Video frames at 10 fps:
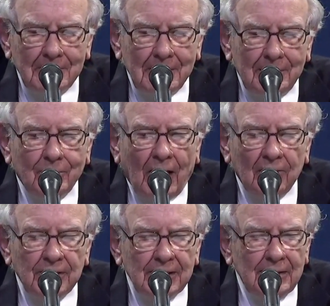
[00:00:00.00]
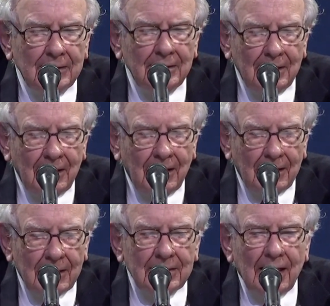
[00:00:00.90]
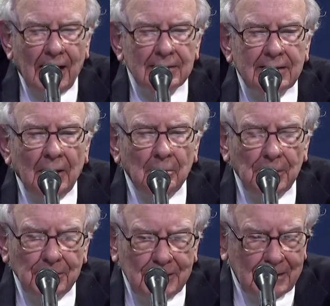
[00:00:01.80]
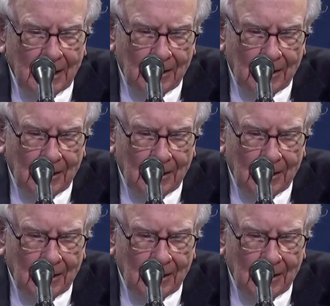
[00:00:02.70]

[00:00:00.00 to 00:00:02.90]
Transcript: involving a $10 billion